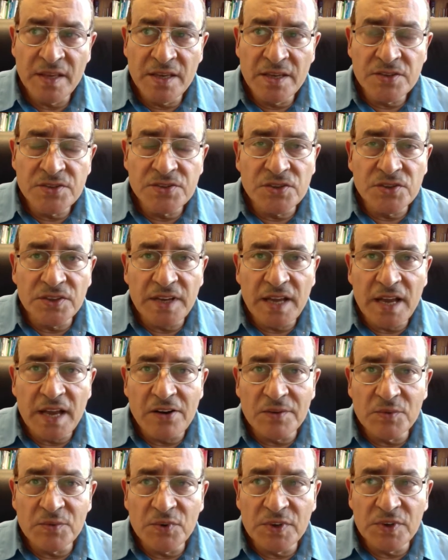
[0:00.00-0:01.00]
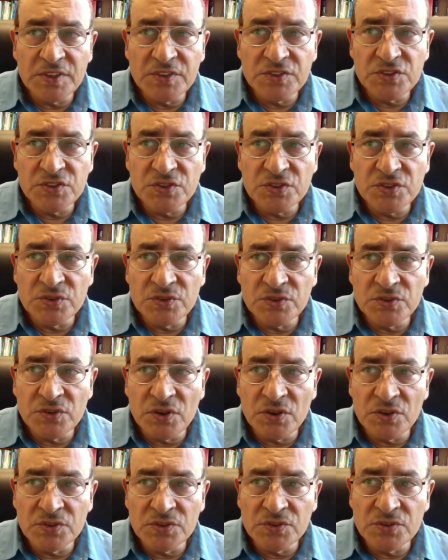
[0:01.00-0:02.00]
So now I'm going to
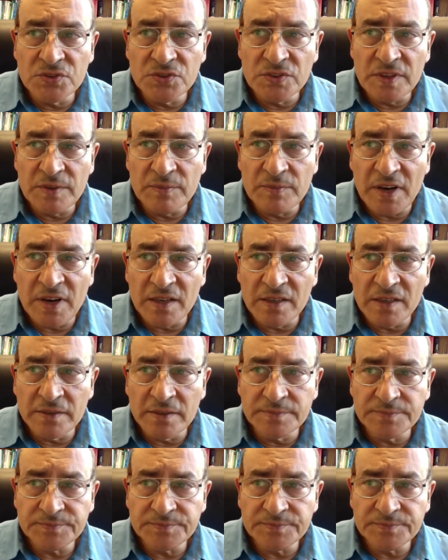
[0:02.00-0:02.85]
go to the model